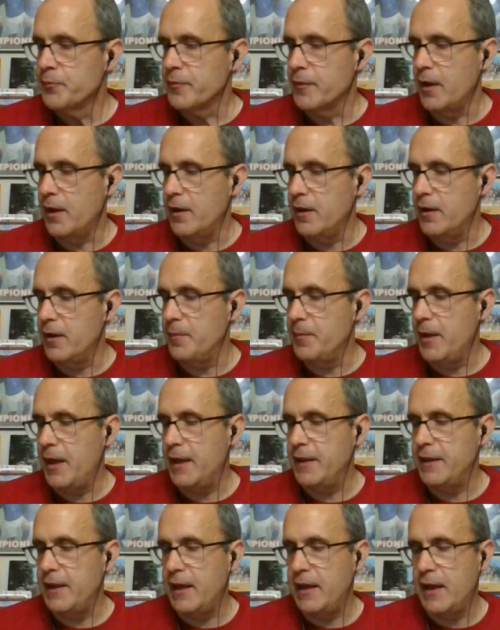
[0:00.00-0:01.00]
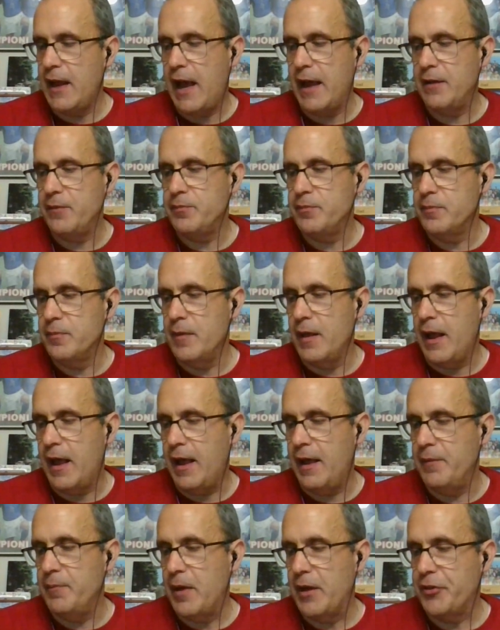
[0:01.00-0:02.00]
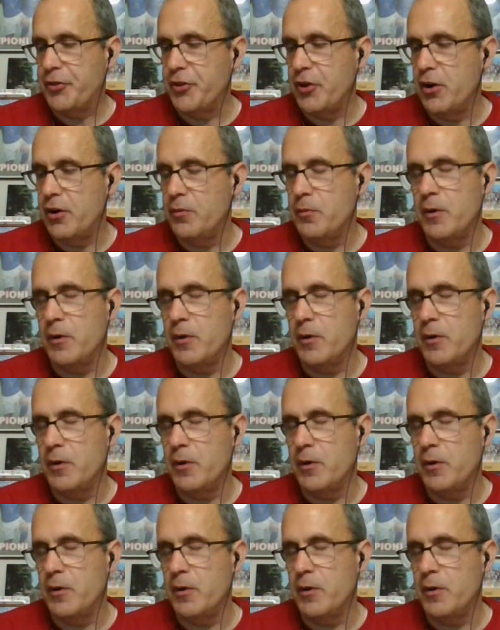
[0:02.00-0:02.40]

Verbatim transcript: Um, and then I my third